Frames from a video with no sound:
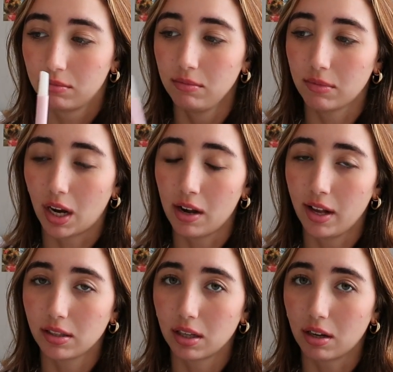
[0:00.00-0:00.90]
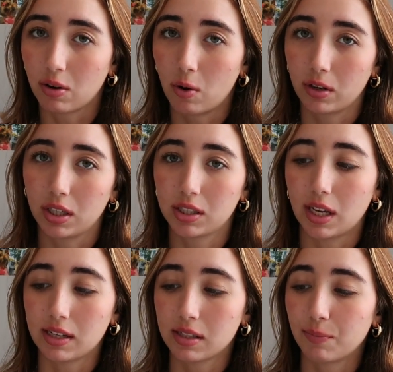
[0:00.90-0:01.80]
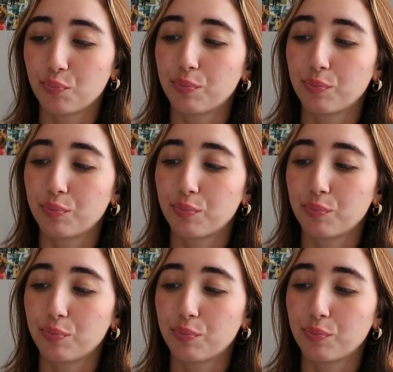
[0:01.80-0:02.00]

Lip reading: Kind of has like a coconut scent.